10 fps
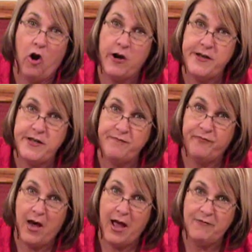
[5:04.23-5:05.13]
started
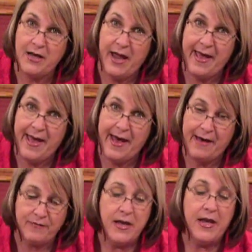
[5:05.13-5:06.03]
at
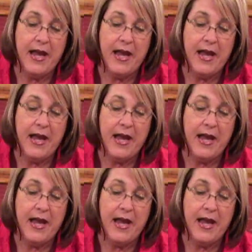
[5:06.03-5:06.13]
5.5,